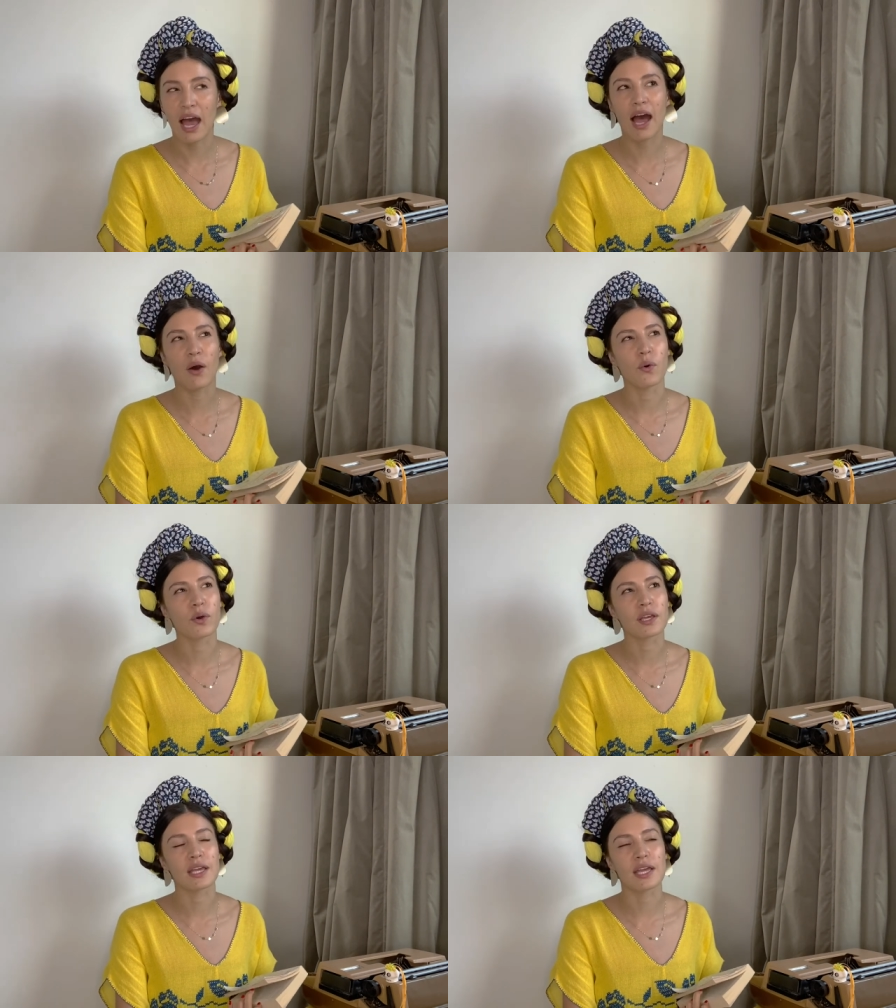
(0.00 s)
how
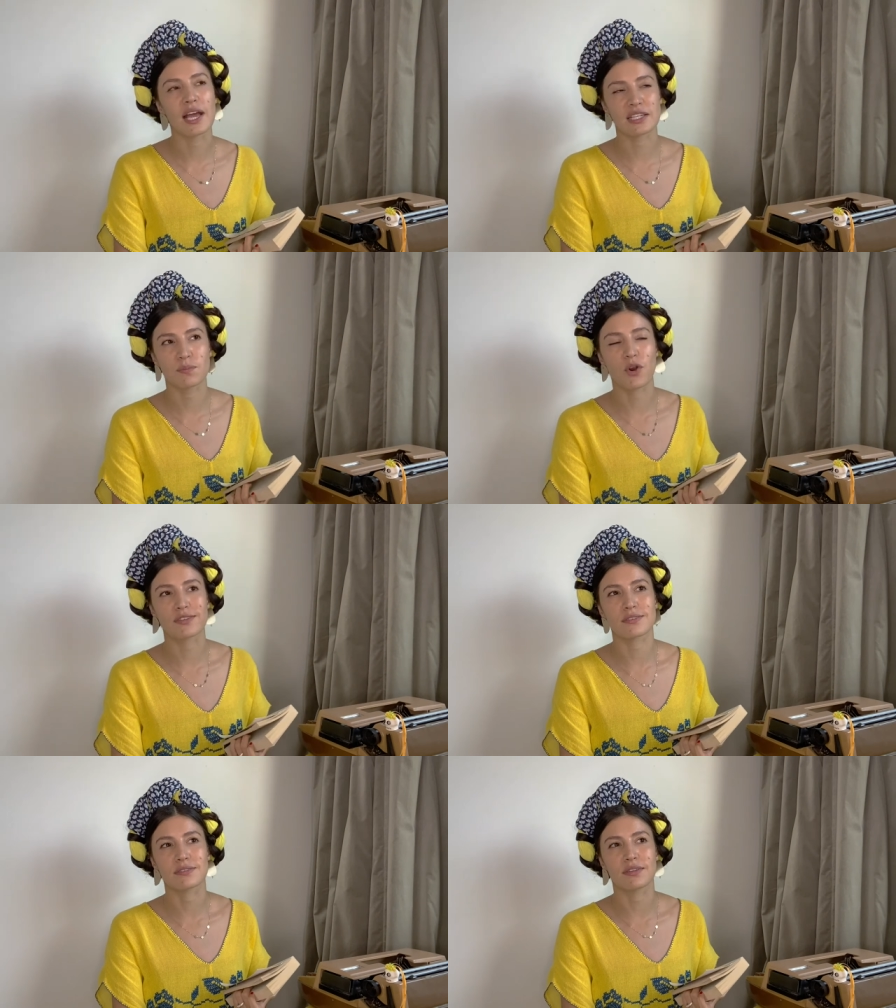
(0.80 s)
he
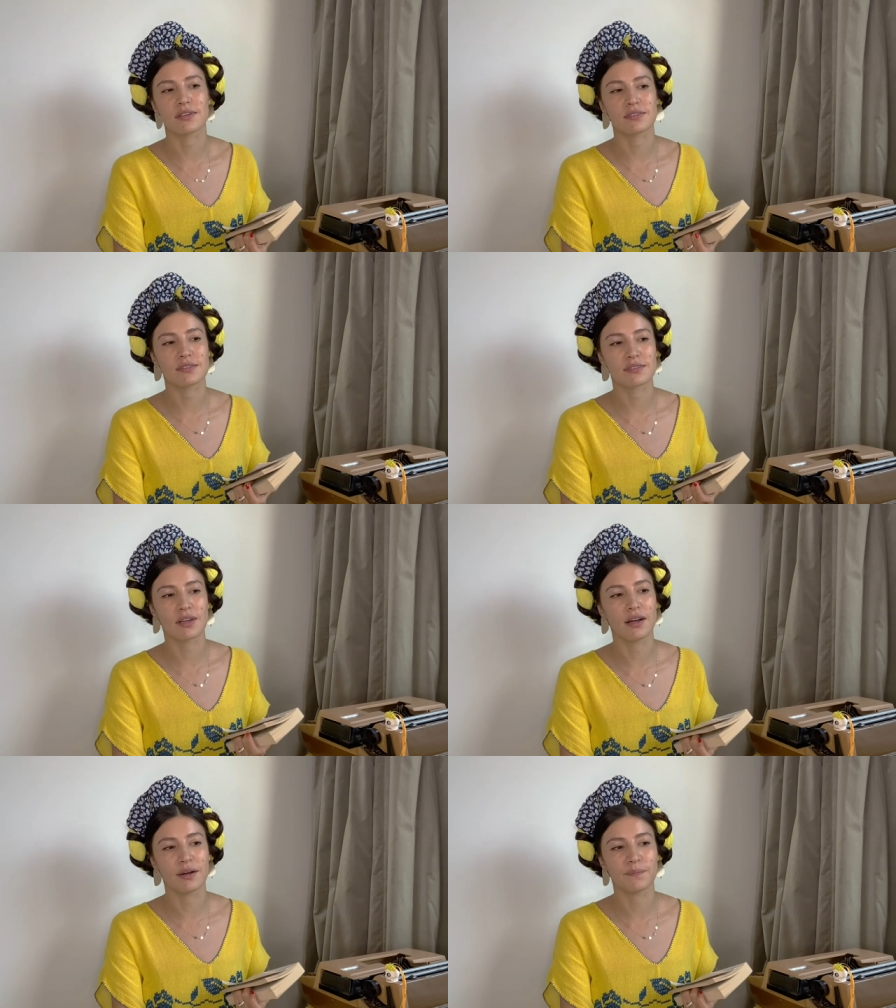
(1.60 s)
expresses this
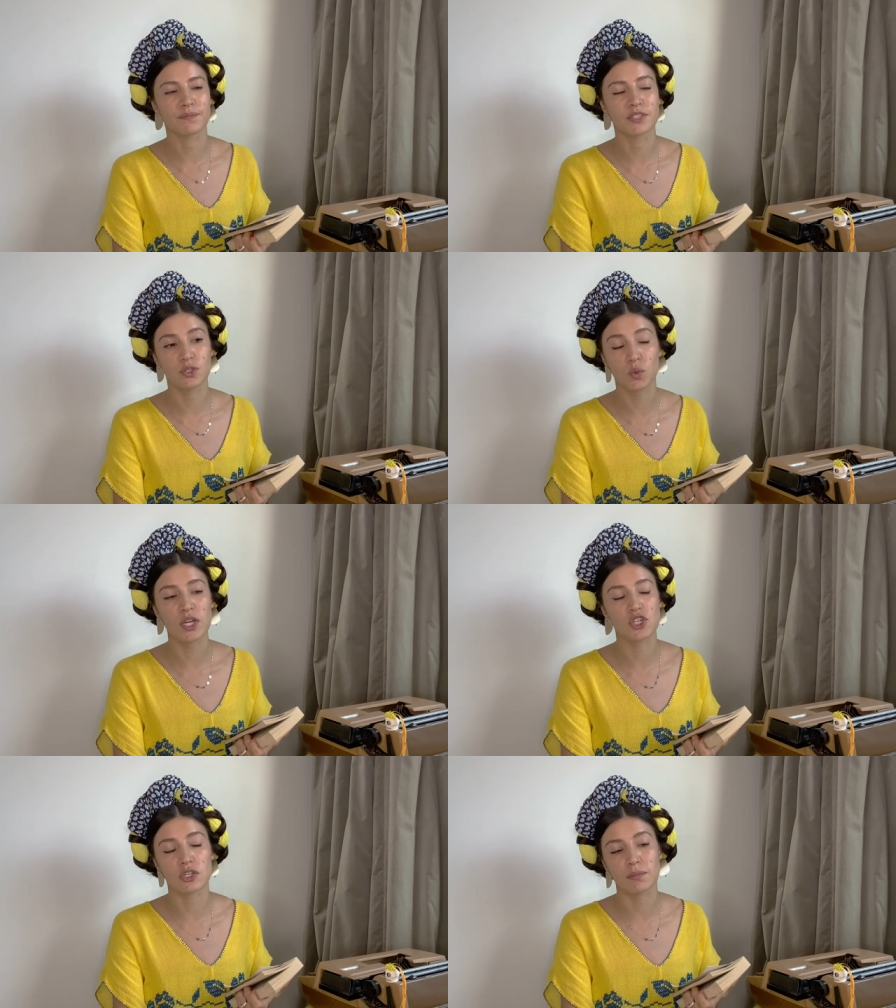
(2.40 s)
um,
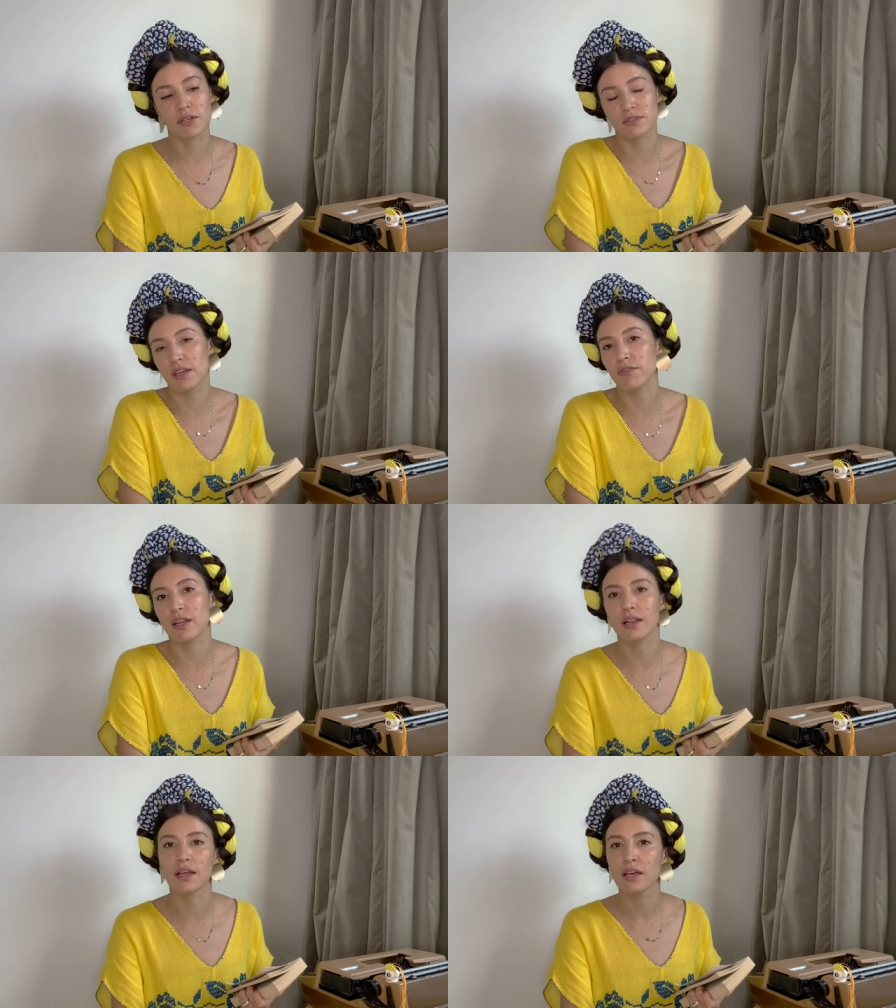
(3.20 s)
situation because
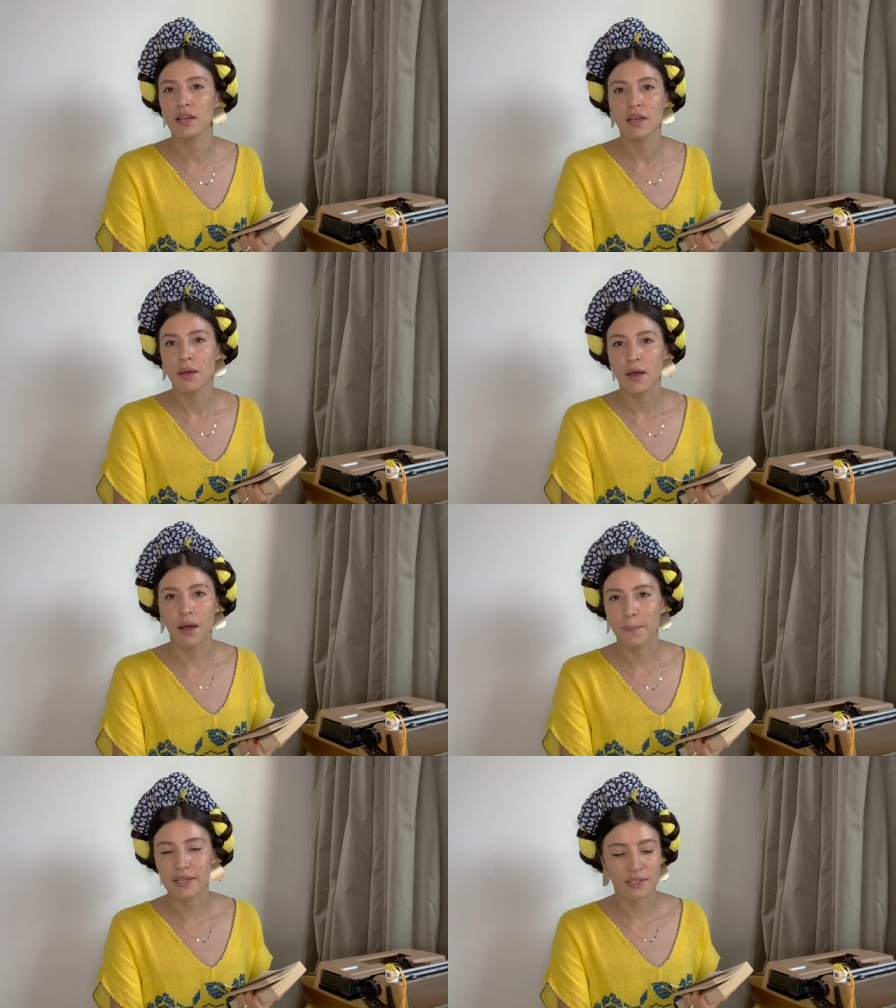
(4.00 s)
definitely uh,
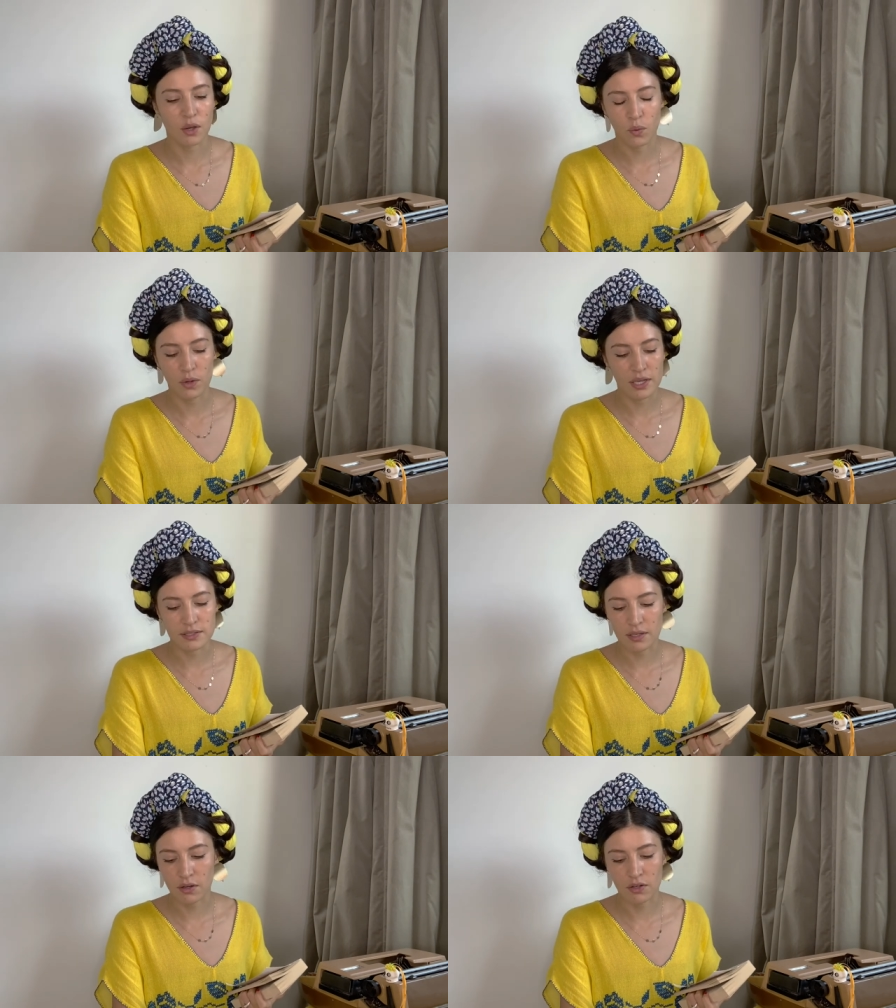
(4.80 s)
mexico
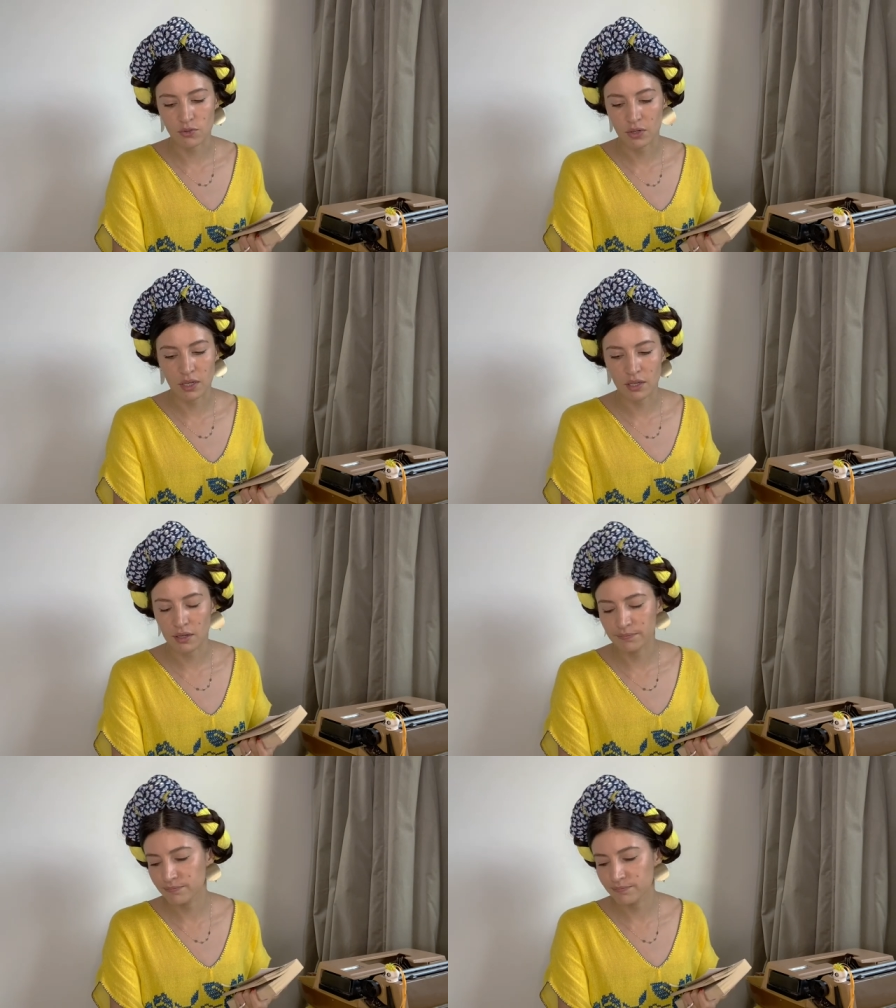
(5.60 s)
is a country